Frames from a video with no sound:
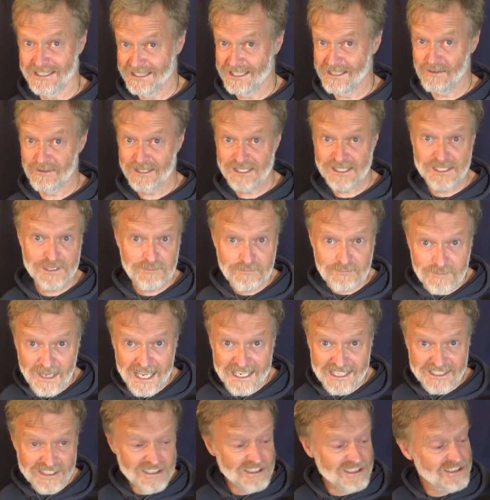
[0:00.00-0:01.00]
Now, a
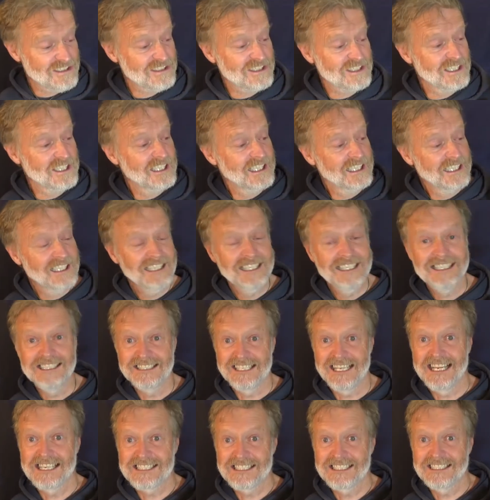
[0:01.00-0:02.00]
sponge is
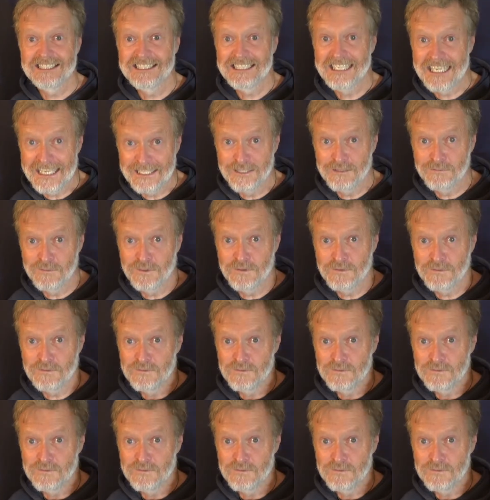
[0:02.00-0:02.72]
actually an animal.